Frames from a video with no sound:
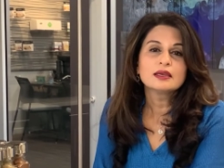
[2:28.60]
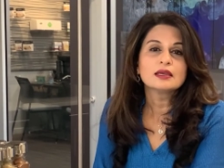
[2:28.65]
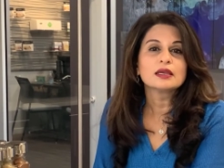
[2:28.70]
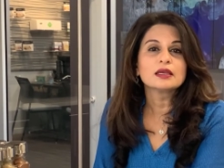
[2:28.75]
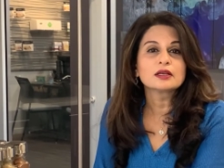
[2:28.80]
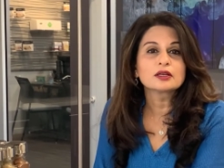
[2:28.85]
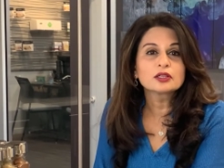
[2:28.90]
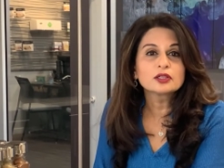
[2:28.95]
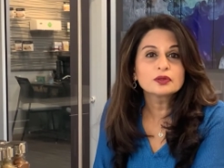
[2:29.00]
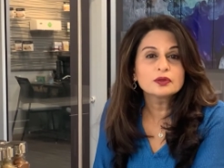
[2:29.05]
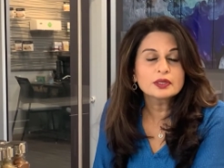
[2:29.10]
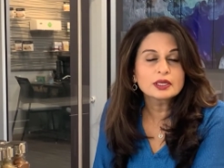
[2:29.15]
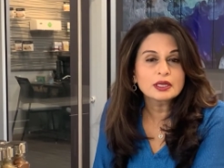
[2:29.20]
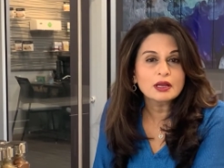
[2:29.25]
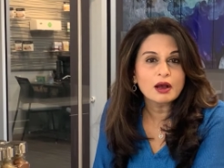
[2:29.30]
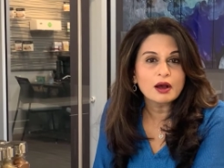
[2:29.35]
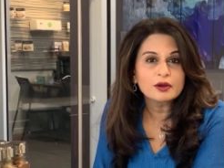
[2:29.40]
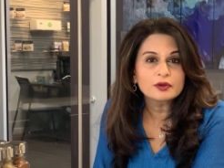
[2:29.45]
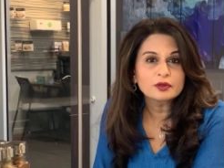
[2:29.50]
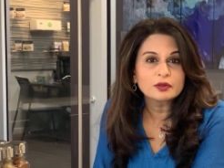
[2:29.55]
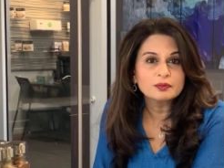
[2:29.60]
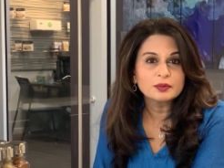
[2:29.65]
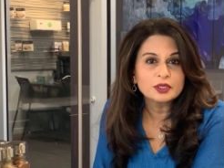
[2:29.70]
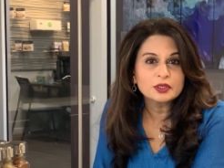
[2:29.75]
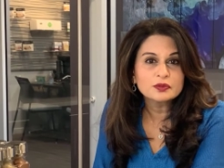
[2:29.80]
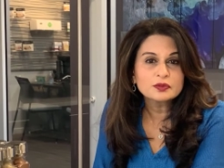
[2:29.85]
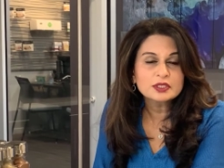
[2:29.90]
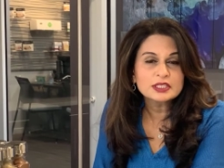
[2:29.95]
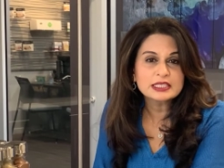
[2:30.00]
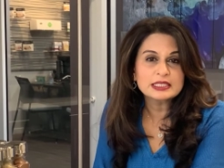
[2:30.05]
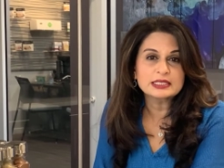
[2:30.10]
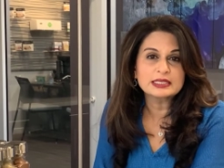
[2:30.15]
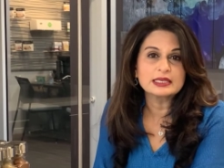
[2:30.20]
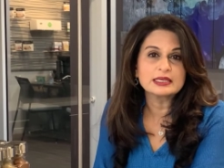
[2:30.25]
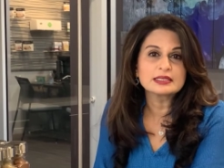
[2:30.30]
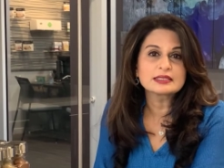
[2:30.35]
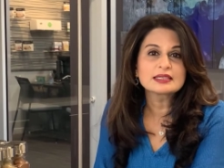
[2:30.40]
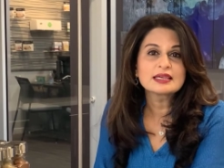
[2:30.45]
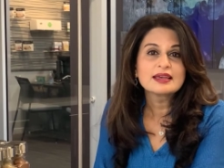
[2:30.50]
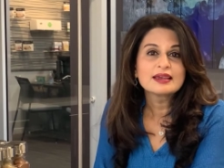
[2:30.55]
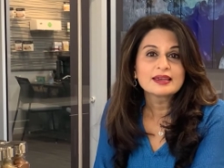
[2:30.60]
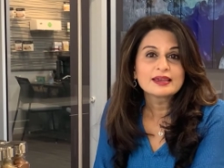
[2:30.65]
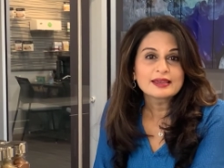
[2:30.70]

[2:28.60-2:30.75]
including autoimmune disease,